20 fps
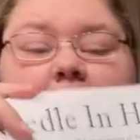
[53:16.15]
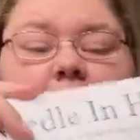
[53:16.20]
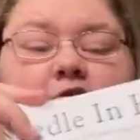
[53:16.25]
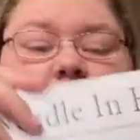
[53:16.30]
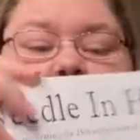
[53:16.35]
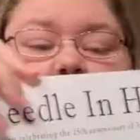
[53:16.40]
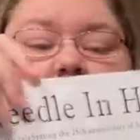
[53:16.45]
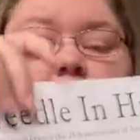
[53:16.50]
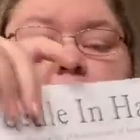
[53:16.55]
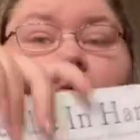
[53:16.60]

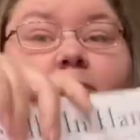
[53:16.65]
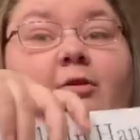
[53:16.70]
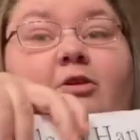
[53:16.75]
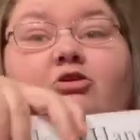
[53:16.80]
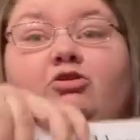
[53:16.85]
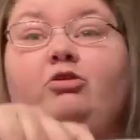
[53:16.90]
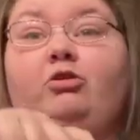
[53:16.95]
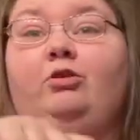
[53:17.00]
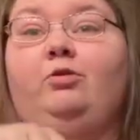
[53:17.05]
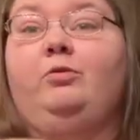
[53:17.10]
So let me
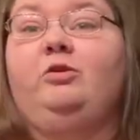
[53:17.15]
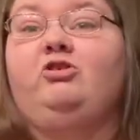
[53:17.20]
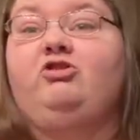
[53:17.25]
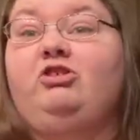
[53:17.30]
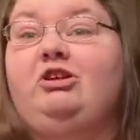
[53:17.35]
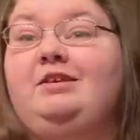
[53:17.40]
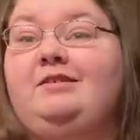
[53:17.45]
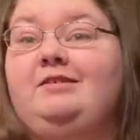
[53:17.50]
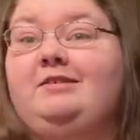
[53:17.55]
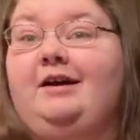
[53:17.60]
show you what
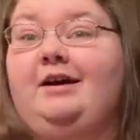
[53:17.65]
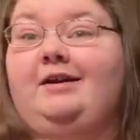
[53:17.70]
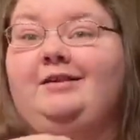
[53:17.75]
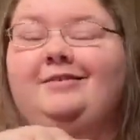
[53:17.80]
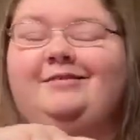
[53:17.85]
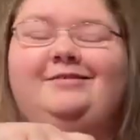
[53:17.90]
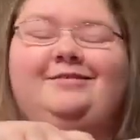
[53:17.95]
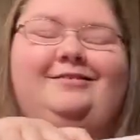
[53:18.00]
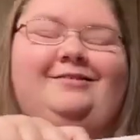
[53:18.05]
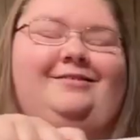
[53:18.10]
she's
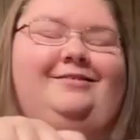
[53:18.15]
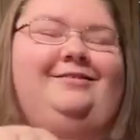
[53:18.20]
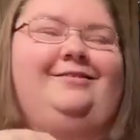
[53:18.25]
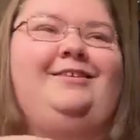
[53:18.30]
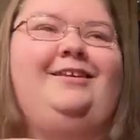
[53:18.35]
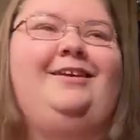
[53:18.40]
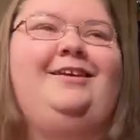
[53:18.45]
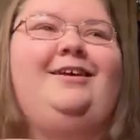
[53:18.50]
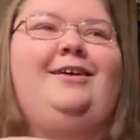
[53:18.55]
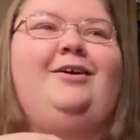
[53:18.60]
done,
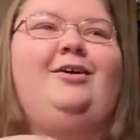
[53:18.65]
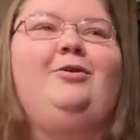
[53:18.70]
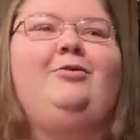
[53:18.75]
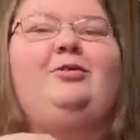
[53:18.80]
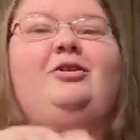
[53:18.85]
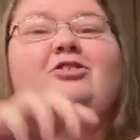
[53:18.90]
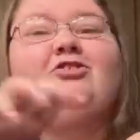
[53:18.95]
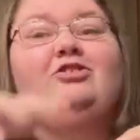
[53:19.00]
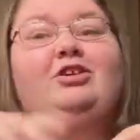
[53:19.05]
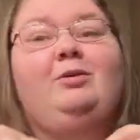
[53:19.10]

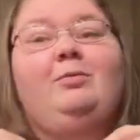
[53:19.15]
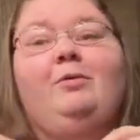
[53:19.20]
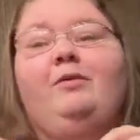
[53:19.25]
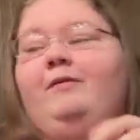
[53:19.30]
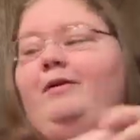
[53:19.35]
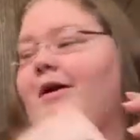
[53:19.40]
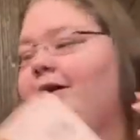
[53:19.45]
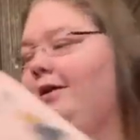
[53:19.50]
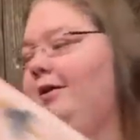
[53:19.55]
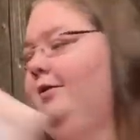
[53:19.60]
what she
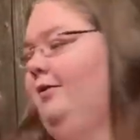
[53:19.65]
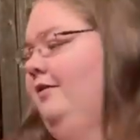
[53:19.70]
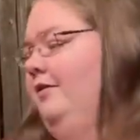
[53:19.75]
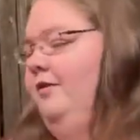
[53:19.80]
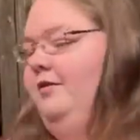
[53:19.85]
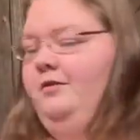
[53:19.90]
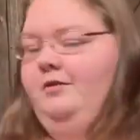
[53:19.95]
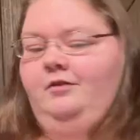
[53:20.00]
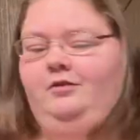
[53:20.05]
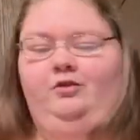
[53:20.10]
provided
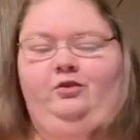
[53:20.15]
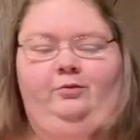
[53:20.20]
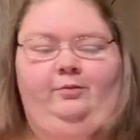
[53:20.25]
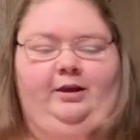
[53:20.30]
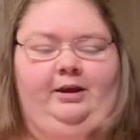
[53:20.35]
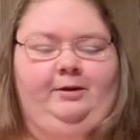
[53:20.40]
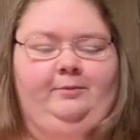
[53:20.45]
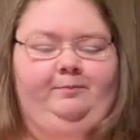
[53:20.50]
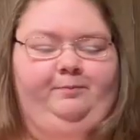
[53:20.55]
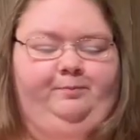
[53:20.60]
to
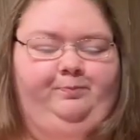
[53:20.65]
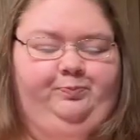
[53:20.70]
me,